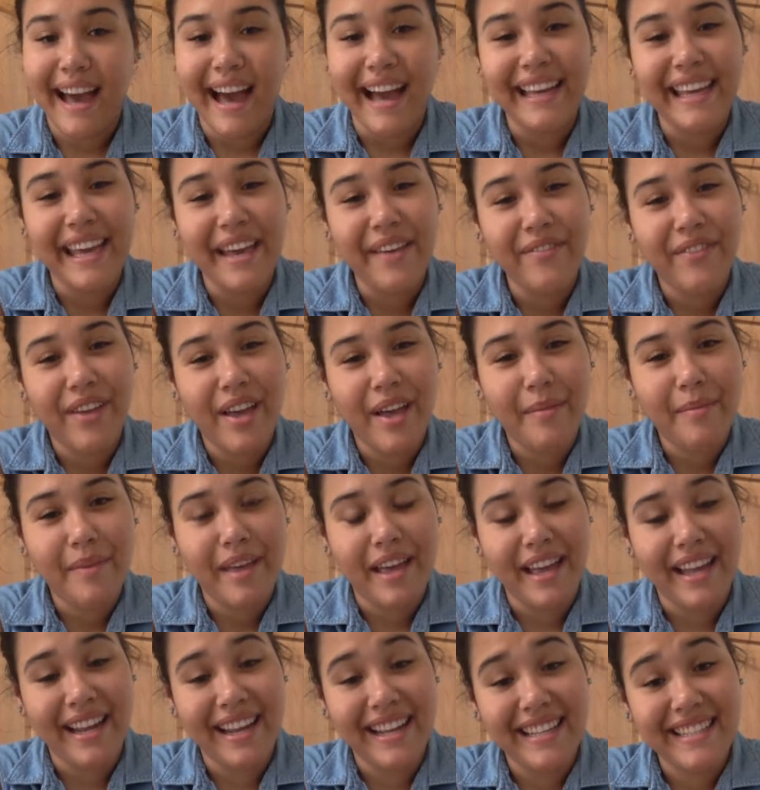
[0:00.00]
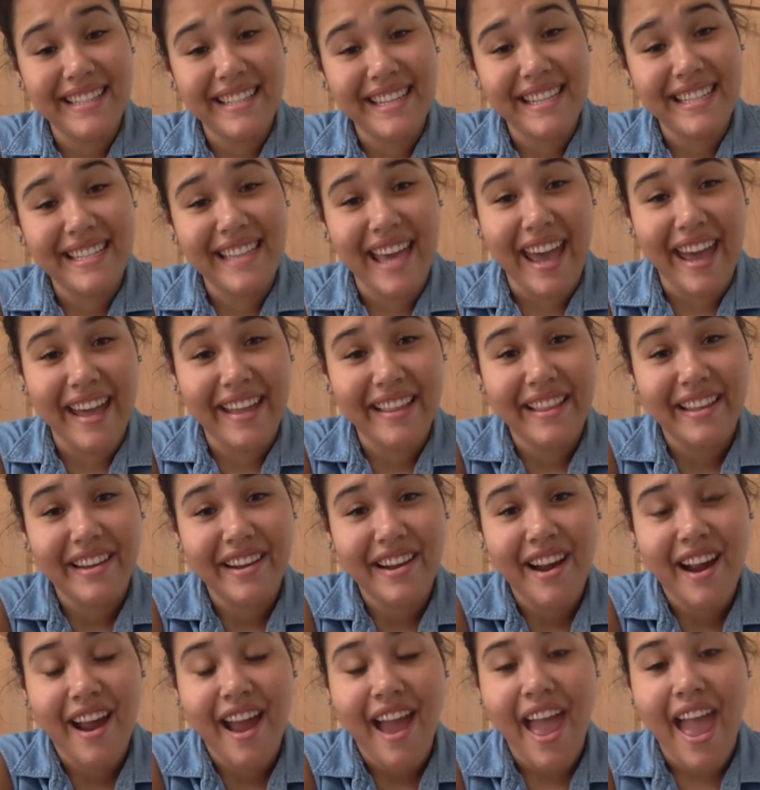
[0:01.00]
K-Fam, it is
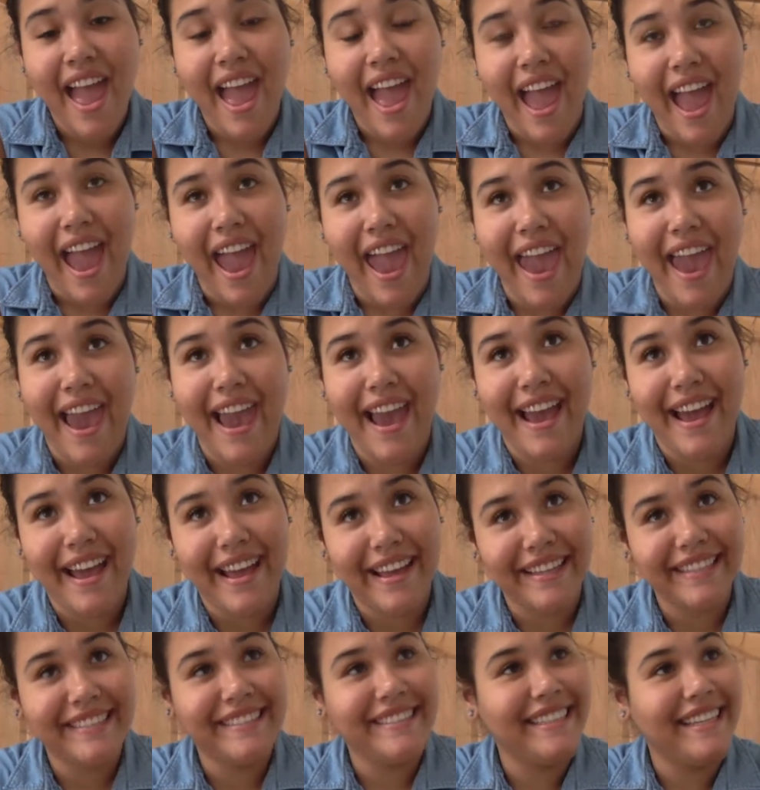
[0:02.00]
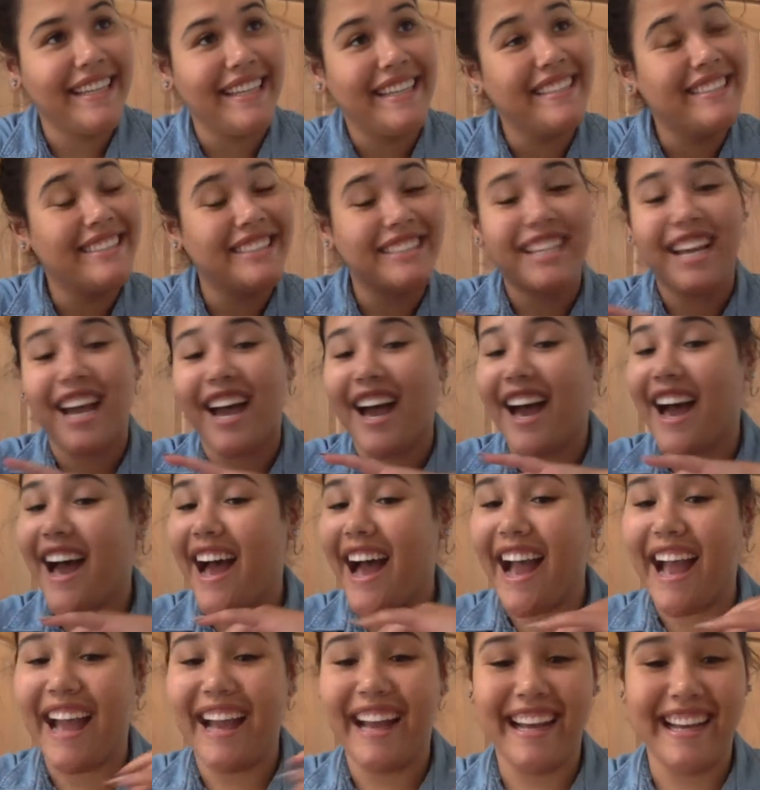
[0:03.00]
Taylor, and
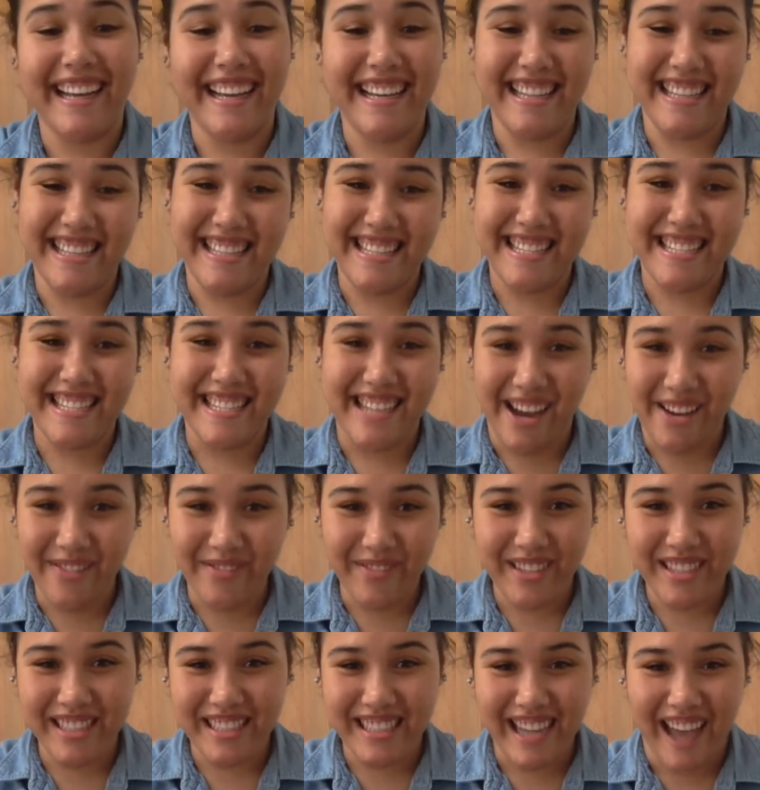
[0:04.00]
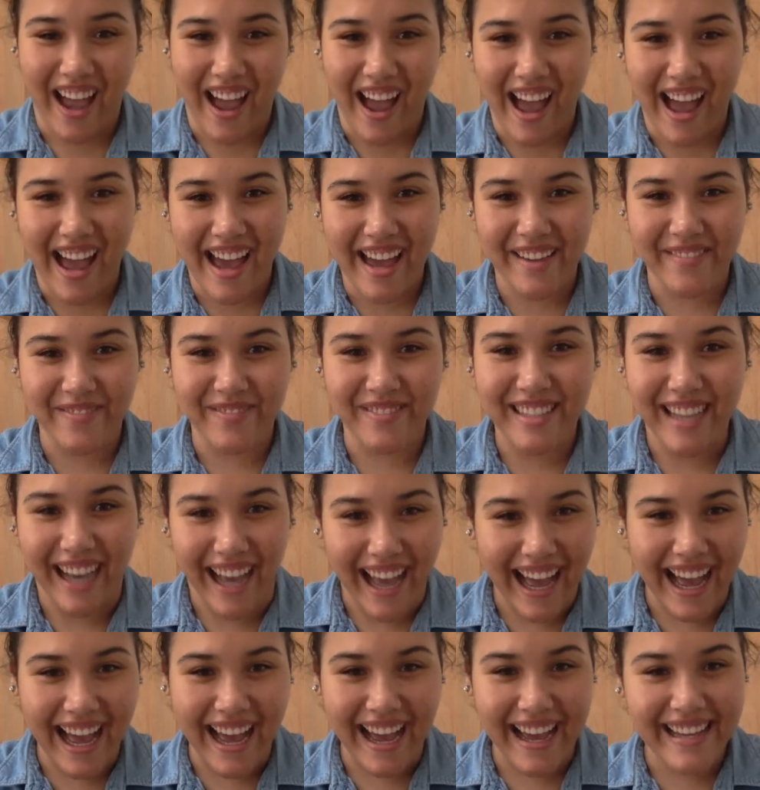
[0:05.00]
it's summertime,
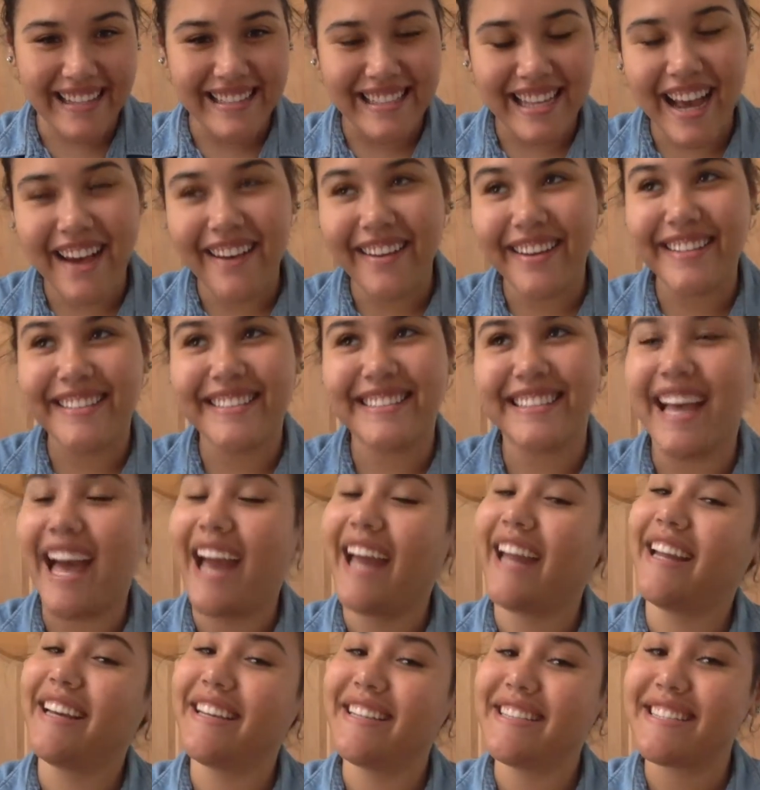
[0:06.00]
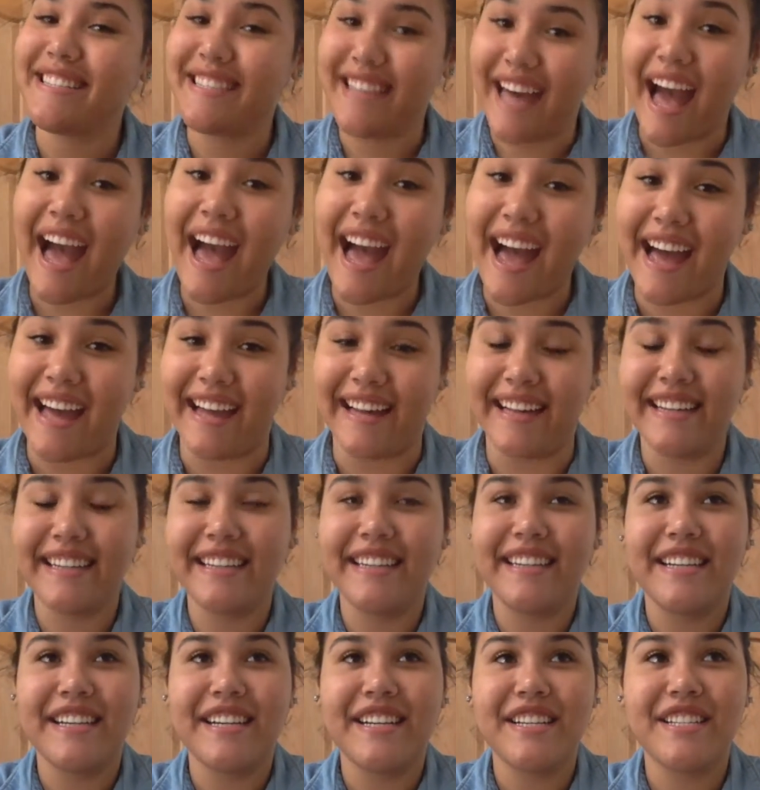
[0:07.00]
guys. How exciting is that?
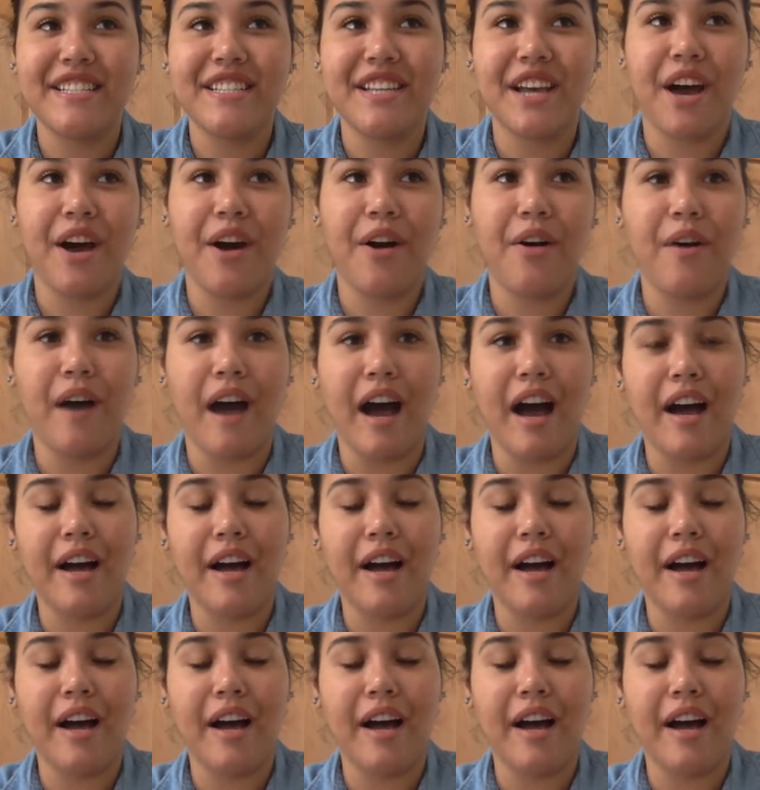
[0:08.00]
So,